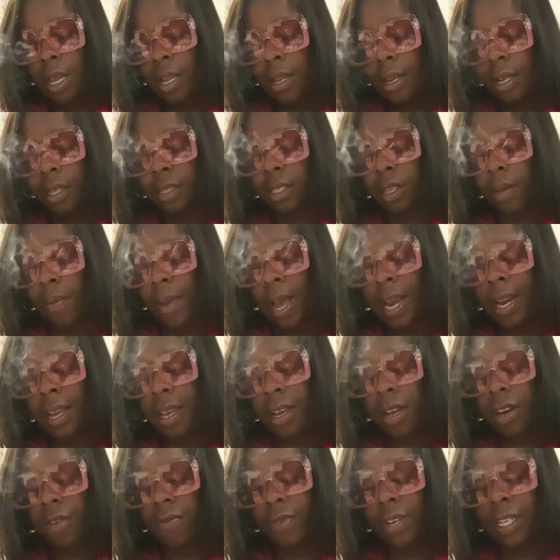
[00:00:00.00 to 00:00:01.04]
And somebody
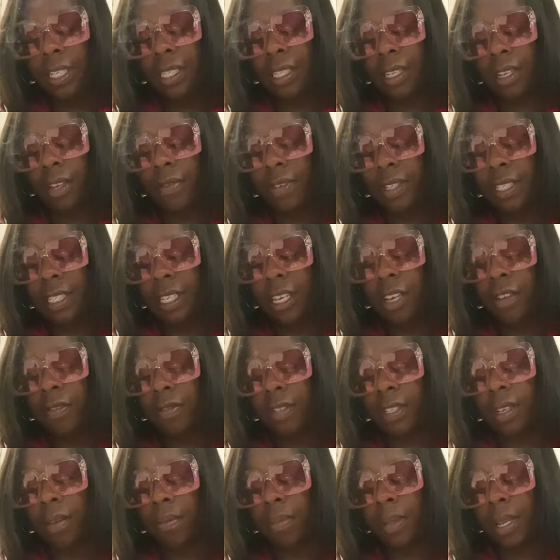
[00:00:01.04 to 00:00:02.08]
could have recently received
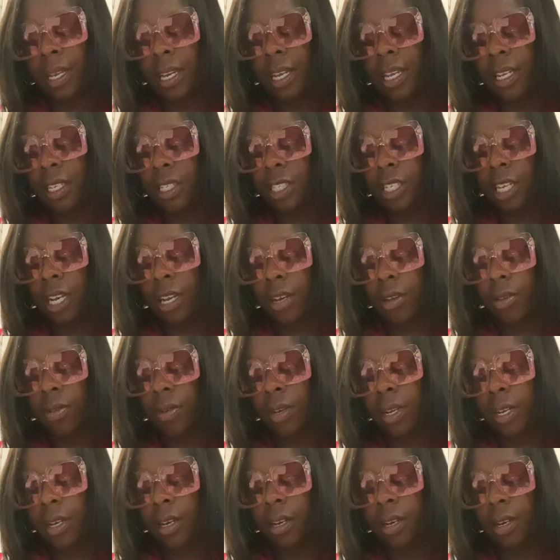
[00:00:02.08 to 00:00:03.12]
something in jail
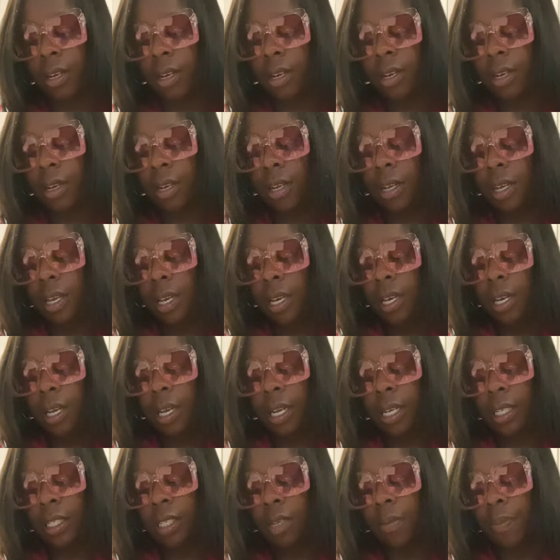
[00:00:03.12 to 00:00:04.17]
here.
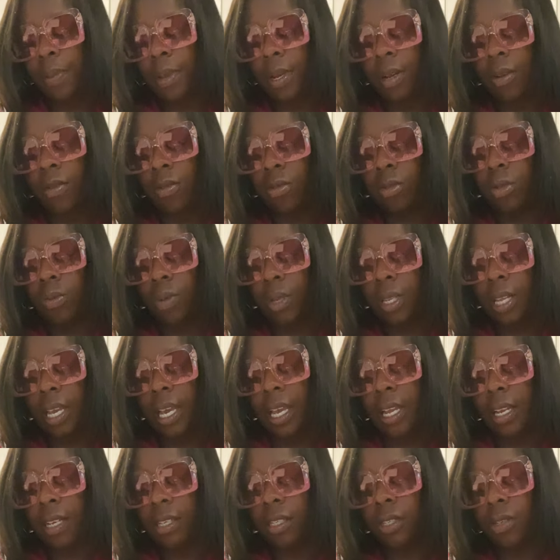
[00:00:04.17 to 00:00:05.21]
Ace of Pentacles with the
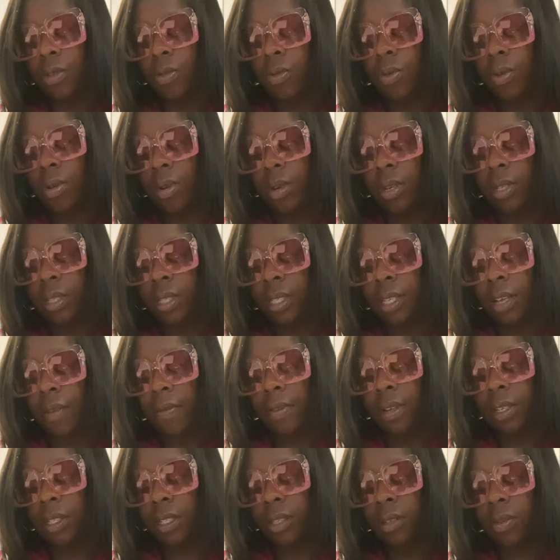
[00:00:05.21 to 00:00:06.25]
Eight of Swords,
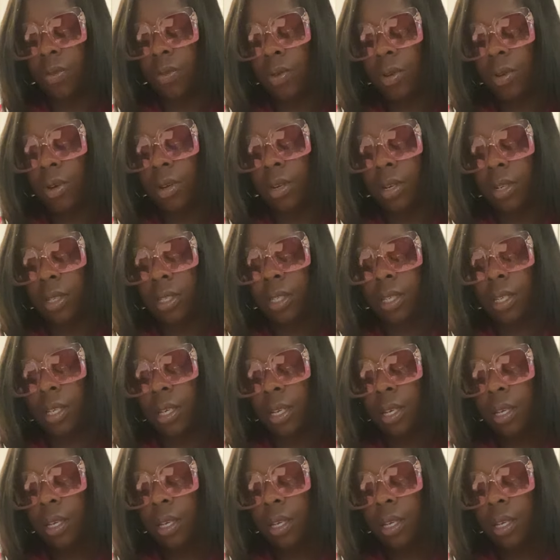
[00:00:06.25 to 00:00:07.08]
Seven of Swords.